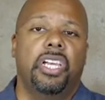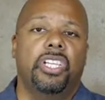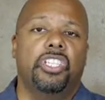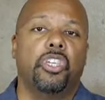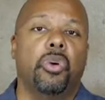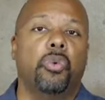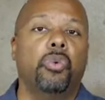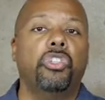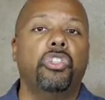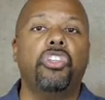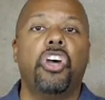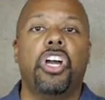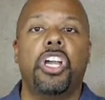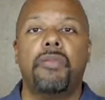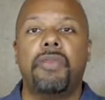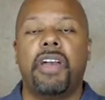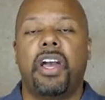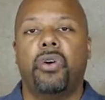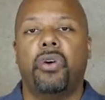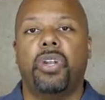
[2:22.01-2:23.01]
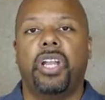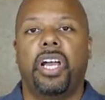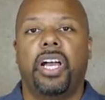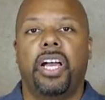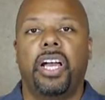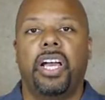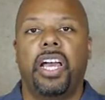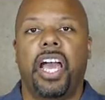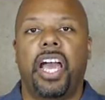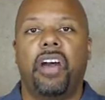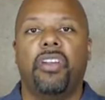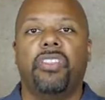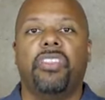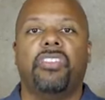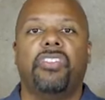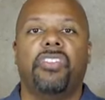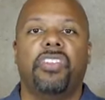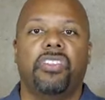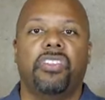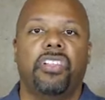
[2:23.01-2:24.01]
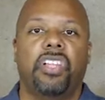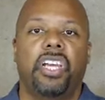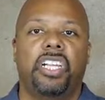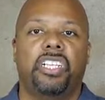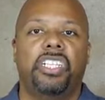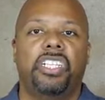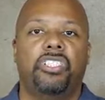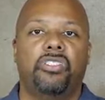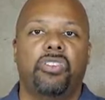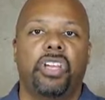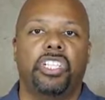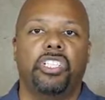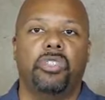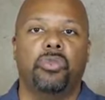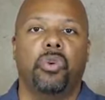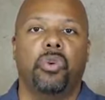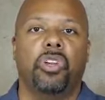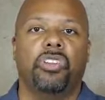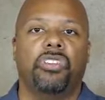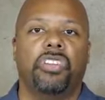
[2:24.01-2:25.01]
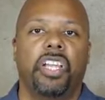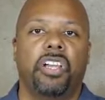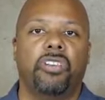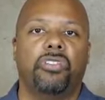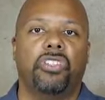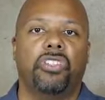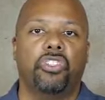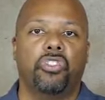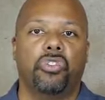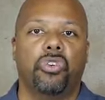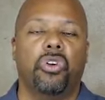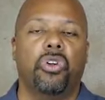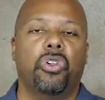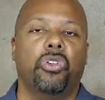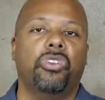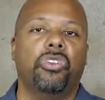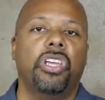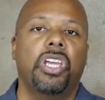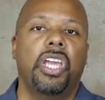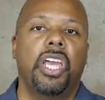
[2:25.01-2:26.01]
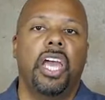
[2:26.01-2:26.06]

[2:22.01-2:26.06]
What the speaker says: So we'll talk about how this physical interaction works and how it's controlled